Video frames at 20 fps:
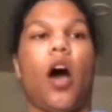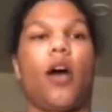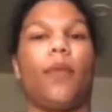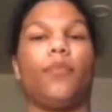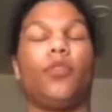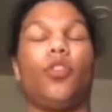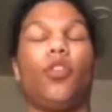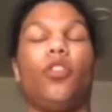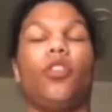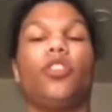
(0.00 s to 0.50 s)

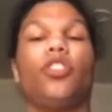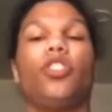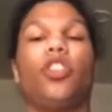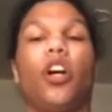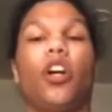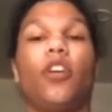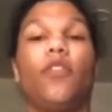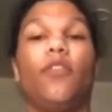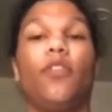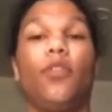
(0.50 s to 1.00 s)
So their
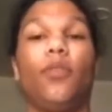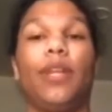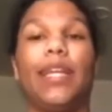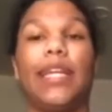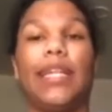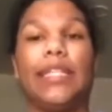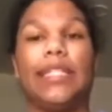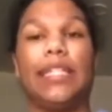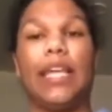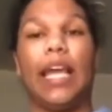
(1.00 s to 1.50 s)
junk food
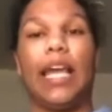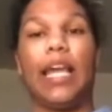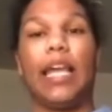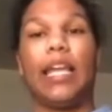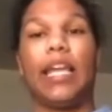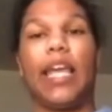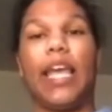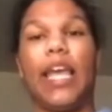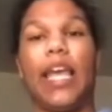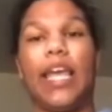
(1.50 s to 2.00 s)

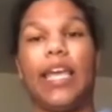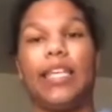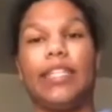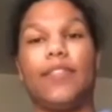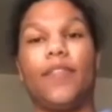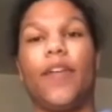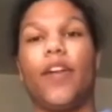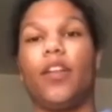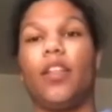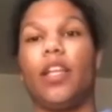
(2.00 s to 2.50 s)
intake is
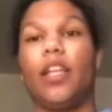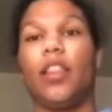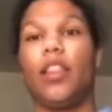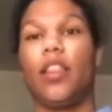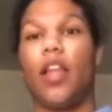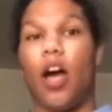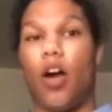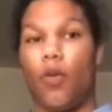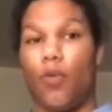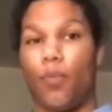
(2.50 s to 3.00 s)
fairly
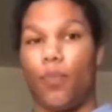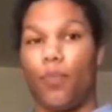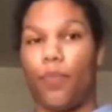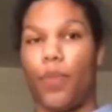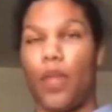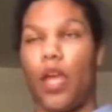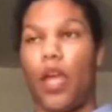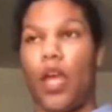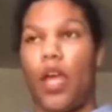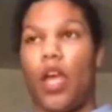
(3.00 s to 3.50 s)
low.
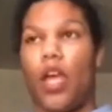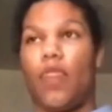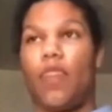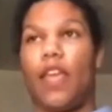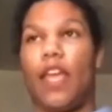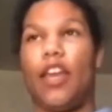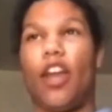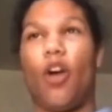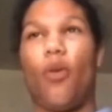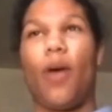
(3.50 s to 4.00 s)
They
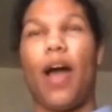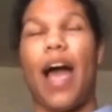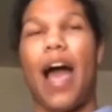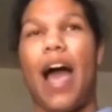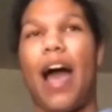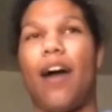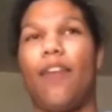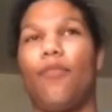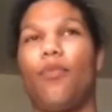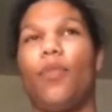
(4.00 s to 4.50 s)
don't
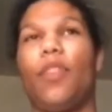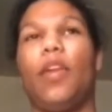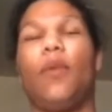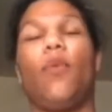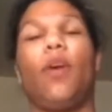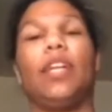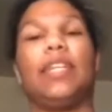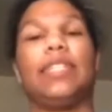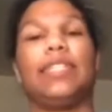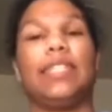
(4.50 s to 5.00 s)
have, when they
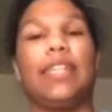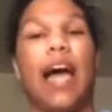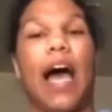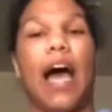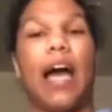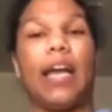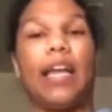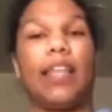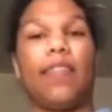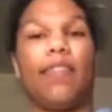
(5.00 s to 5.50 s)
want a
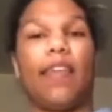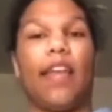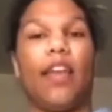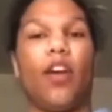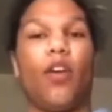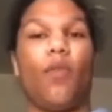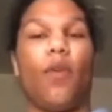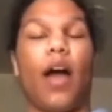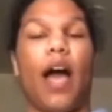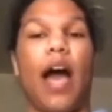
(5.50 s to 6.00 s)
snack, they
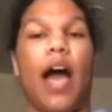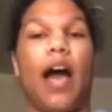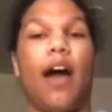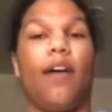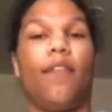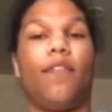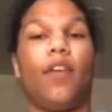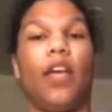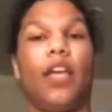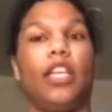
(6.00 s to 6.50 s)
don't
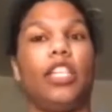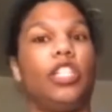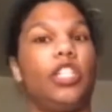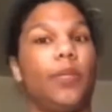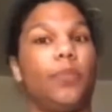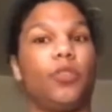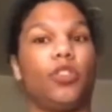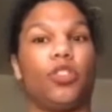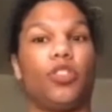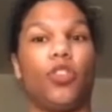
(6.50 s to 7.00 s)
have
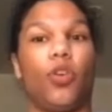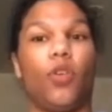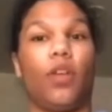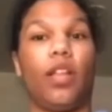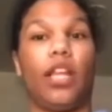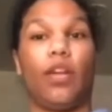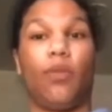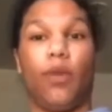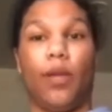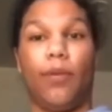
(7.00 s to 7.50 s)
chips or soda
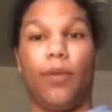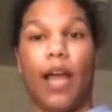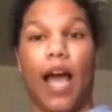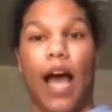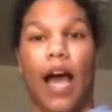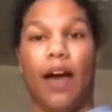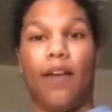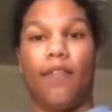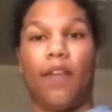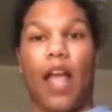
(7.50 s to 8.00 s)
like we would
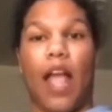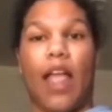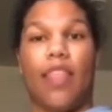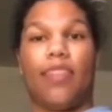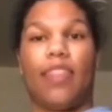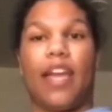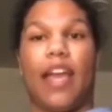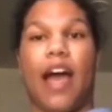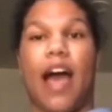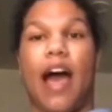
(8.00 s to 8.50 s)
have.
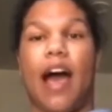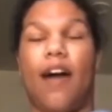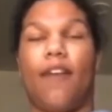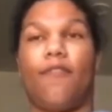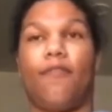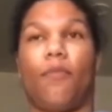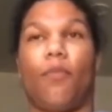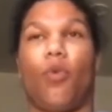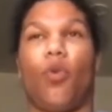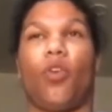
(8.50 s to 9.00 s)
They have
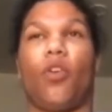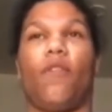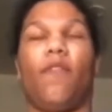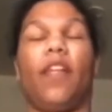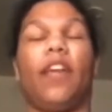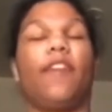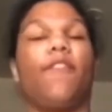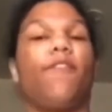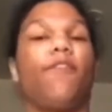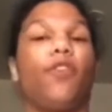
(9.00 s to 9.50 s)
more of
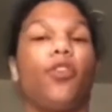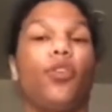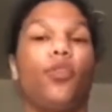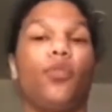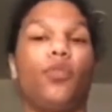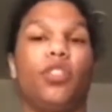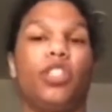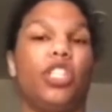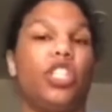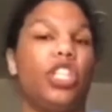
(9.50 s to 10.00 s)
like
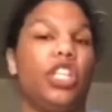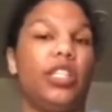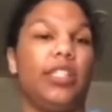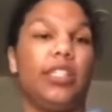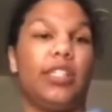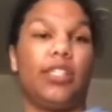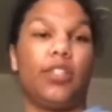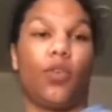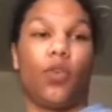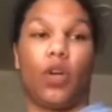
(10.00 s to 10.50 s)
fruits,
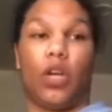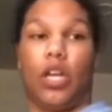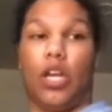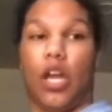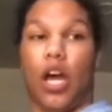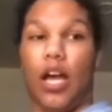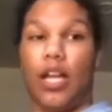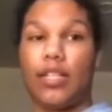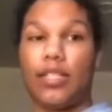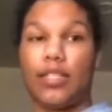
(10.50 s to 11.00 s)
cheeses, or
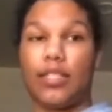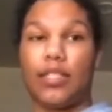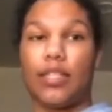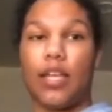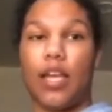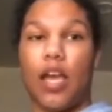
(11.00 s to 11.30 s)
nuts.